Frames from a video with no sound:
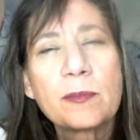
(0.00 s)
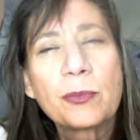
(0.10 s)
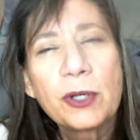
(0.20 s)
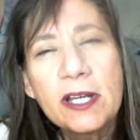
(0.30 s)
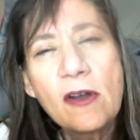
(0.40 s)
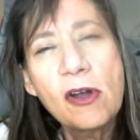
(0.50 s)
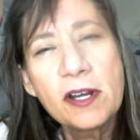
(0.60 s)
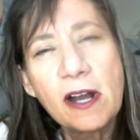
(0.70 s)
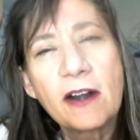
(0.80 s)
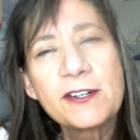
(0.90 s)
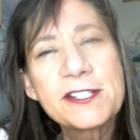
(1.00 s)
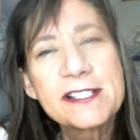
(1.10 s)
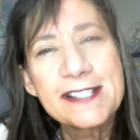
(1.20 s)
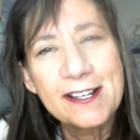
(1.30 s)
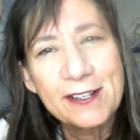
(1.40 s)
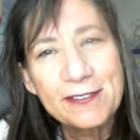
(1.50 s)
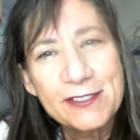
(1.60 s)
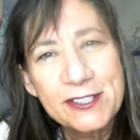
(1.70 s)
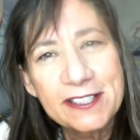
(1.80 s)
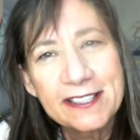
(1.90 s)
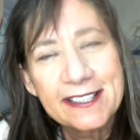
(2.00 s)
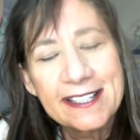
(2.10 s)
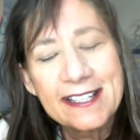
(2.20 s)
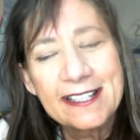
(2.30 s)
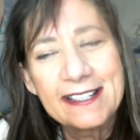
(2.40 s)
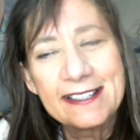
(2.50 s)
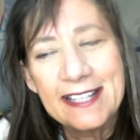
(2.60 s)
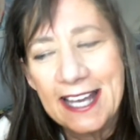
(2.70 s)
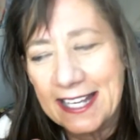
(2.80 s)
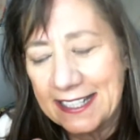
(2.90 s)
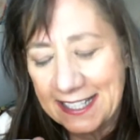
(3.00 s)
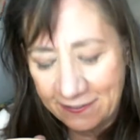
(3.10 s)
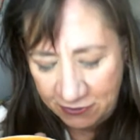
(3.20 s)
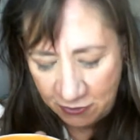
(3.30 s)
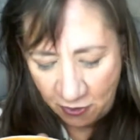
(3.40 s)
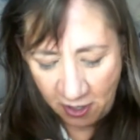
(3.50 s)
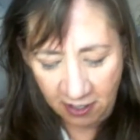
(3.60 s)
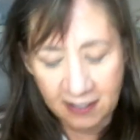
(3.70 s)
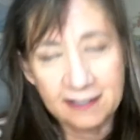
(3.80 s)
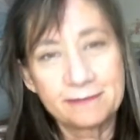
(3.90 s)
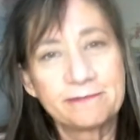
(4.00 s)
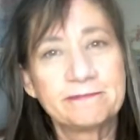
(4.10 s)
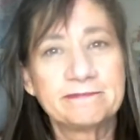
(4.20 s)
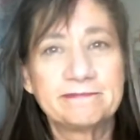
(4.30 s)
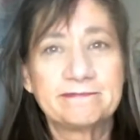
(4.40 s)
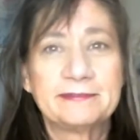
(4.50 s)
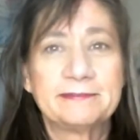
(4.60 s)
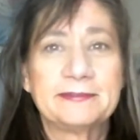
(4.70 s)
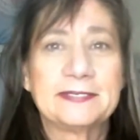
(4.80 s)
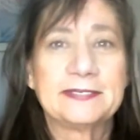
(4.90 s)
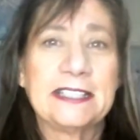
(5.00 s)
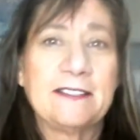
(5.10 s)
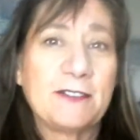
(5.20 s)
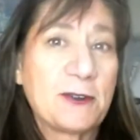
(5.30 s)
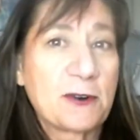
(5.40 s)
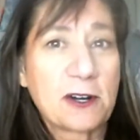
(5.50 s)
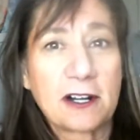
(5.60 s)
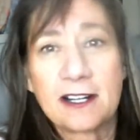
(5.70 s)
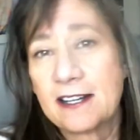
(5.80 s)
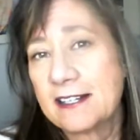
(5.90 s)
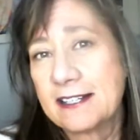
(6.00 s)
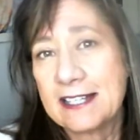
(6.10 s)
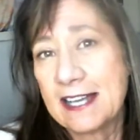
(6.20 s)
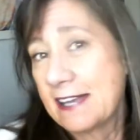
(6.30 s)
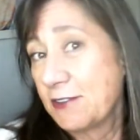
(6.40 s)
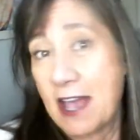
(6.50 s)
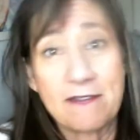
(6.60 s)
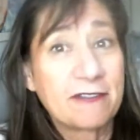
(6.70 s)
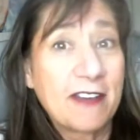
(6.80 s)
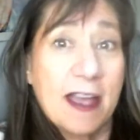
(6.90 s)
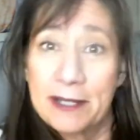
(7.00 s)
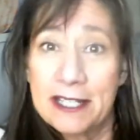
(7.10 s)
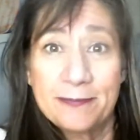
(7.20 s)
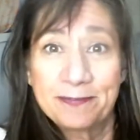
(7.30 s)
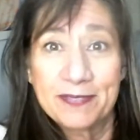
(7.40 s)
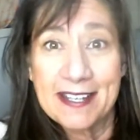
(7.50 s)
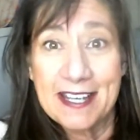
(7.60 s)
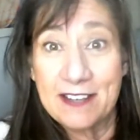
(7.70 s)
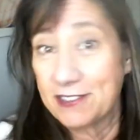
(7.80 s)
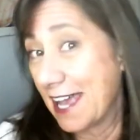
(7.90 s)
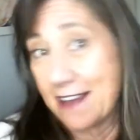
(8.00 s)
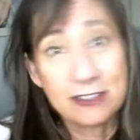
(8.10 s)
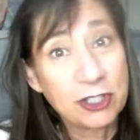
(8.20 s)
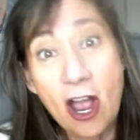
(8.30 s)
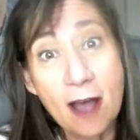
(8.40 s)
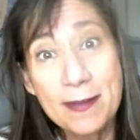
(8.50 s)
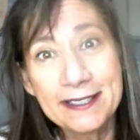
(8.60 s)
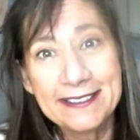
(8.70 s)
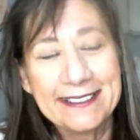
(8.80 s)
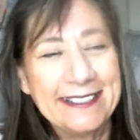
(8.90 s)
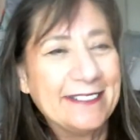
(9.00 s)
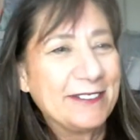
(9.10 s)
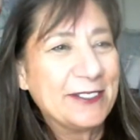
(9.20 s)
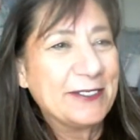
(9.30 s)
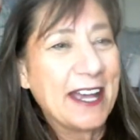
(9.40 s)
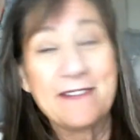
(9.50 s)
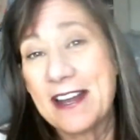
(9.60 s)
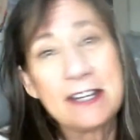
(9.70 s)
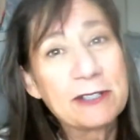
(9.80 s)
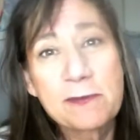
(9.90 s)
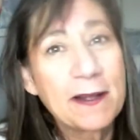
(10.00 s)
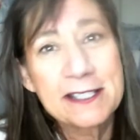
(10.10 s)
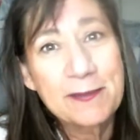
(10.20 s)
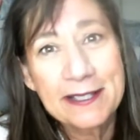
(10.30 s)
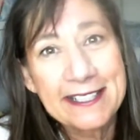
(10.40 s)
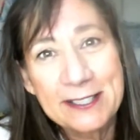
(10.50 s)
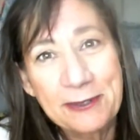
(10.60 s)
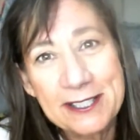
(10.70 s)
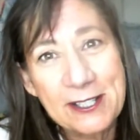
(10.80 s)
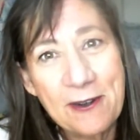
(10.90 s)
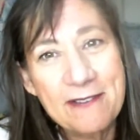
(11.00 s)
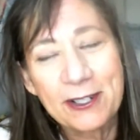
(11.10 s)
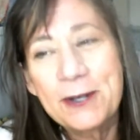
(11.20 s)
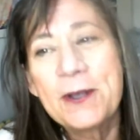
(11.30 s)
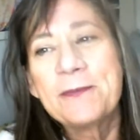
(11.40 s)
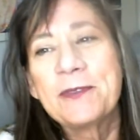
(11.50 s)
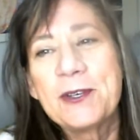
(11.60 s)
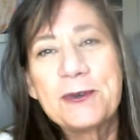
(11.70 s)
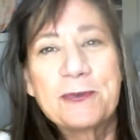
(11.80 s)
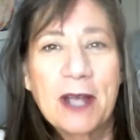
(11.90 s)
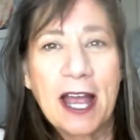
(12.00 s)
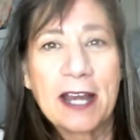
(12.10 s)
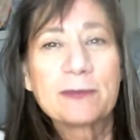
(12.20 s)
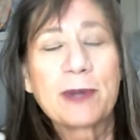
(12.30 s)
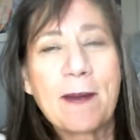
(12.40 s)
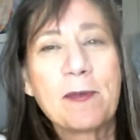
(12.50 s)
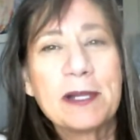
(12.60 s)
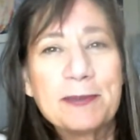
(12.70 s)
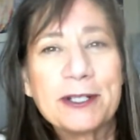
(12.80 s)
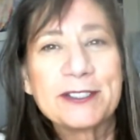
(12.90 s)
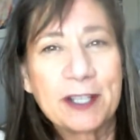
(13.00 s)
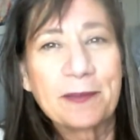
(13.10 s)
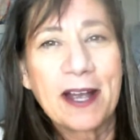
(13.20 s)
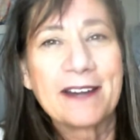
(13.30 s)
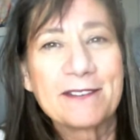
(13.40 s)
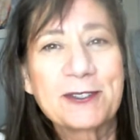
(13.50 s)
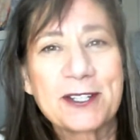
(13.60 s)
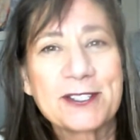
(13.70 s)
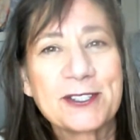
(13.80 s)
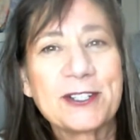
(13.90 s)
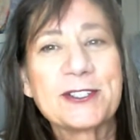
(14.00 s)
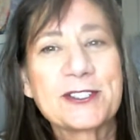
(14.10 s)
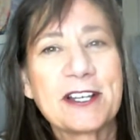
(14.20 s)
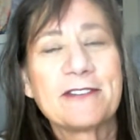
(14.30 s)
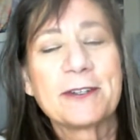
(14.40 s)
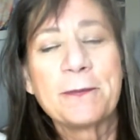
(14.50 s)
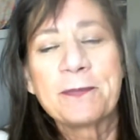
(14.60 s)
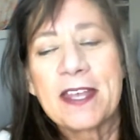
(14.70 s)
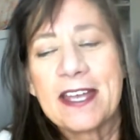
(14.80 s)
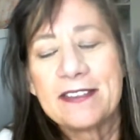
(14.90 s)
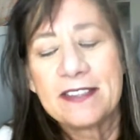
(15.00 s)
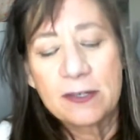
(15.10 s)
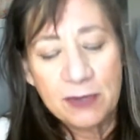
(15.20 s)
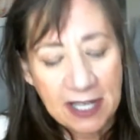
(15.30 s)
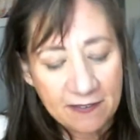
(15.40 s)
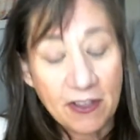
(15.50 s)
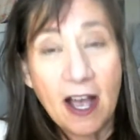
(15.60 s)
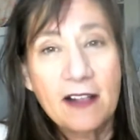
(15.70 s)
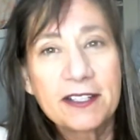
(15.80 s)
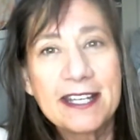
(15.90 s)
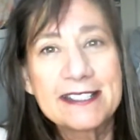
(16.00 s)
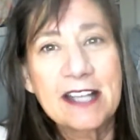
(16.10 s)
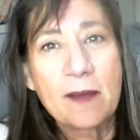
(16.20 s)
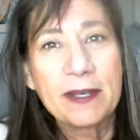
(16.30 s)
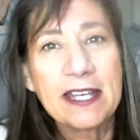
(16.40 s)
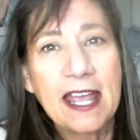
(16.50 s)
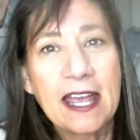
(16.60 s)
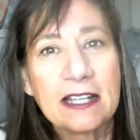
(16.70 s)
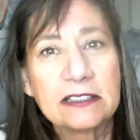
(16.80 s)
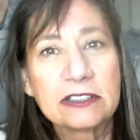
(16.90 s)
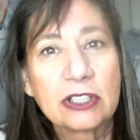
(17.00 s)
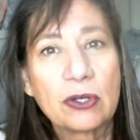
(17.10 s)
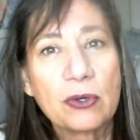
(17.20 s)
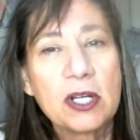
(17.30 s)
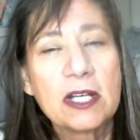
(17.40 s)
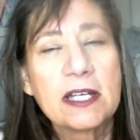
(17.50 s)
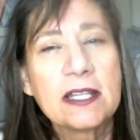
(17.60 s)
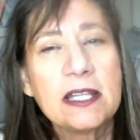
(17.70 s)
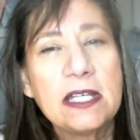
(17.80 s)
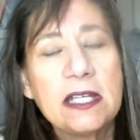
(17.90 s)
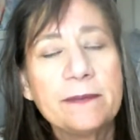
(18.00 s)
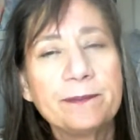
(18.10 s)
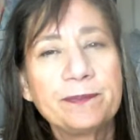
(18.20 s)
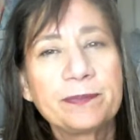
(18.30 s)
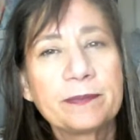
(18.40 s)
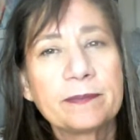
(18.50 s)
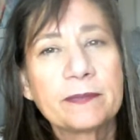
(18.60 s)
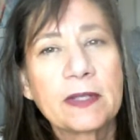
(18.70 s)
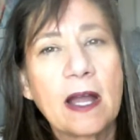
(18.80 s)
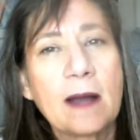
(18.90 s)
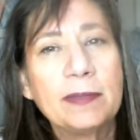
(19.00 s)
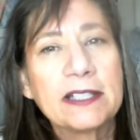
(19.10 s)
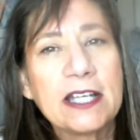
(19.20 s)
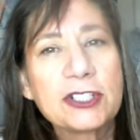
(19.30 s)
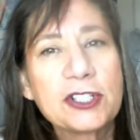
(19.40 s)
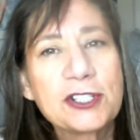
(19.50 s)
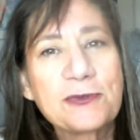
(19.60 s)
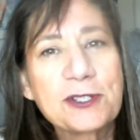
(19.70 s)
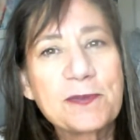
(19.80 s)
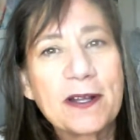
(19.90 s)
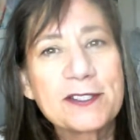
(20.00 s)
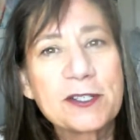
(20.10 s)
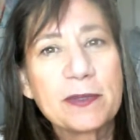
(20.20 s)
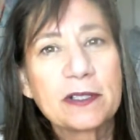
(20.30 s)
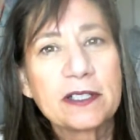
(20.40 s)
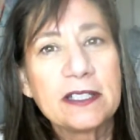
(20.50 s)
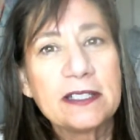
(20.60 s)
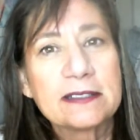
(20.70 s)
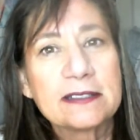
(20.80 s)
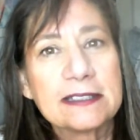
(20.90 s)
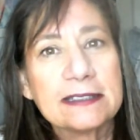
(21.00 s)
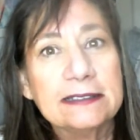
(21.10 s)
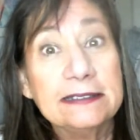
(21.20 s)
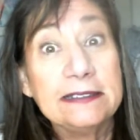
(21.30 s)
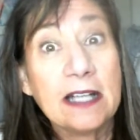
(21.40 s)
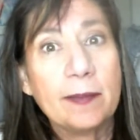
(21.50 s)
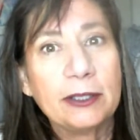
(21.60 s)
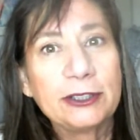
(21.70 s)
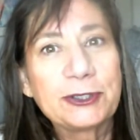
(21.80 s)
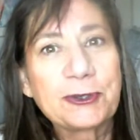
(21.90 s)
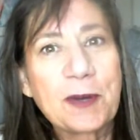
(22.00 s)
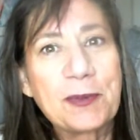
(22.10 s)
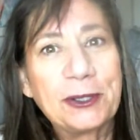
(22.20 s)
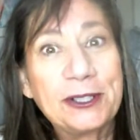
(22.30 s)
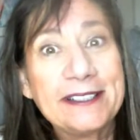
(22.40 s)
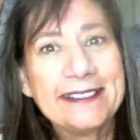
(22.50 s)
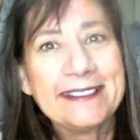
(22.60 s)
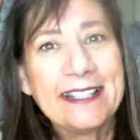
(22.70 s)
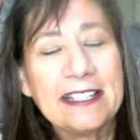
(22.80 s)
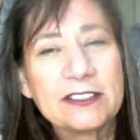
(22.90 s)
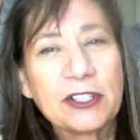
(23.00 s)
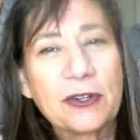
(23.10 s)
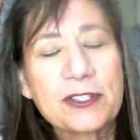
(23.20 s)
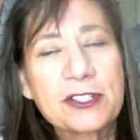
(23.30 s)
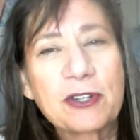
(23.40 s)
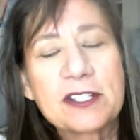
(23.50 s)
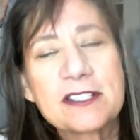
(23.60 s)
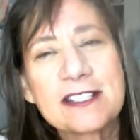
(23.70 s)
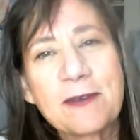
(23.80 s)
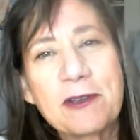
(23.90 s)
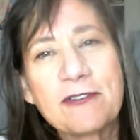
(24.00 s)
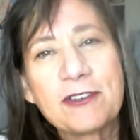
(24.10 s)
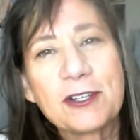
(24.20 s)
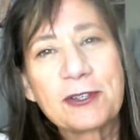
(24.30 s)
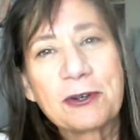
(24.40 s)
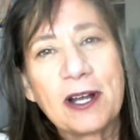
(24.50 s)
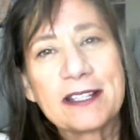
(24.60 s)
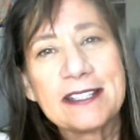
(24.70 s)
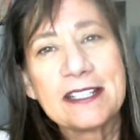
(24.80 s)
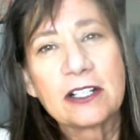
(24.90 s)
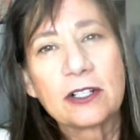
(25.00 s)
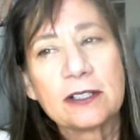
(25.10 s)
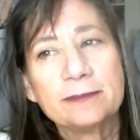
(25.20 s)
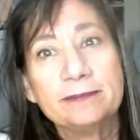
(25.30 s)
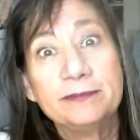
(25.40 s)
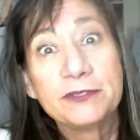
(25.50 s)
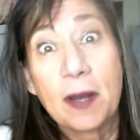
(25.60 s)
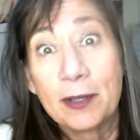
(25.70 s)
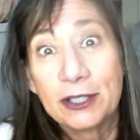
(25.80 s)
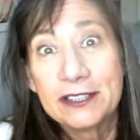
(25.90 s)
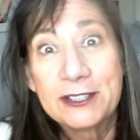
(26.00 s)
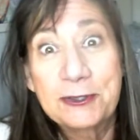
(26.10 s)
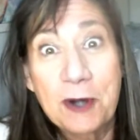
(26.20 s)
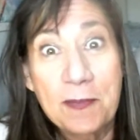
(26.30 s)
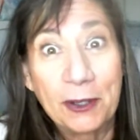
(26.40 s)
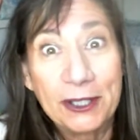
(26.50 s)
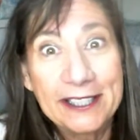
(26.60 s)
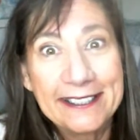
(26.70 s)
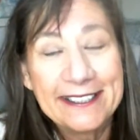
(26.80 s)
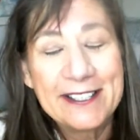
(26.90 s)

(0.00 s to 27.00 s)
bring on ourselves. That if you're if you're if you have a family, if you have a job, if you have any responsibilities whatsoever, you could probably put some kind of stresses on yourself. And then we have the holidays coming. And so the obligations and responsibilities double, triple. And so the stresses that we feel throughout the year double and triple